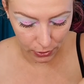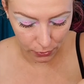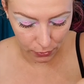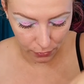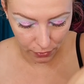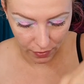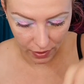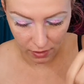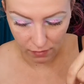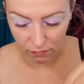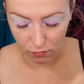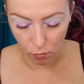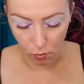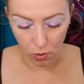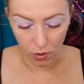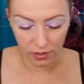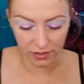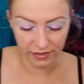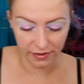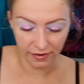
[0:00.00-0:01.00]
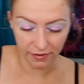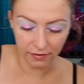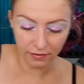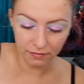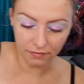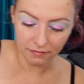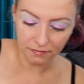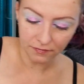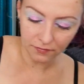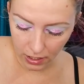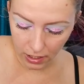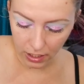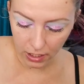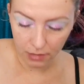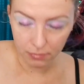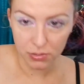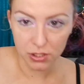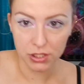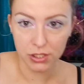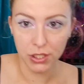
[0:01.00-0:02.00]
thing of water. And I'm
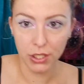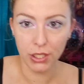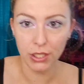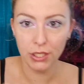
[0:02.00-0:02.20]
just like